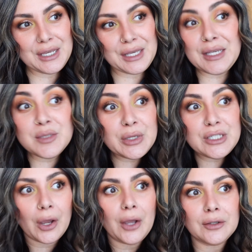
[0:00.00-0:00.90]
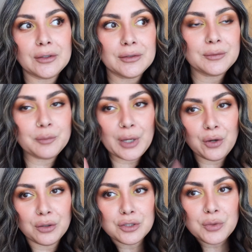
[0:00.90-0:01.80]
He's been done. My
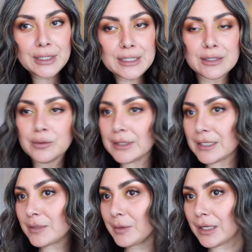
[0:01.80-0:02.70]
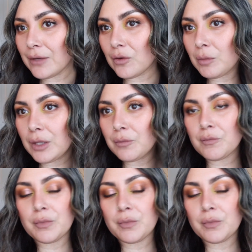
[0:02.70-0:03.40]
girl twin is the one that's been giving me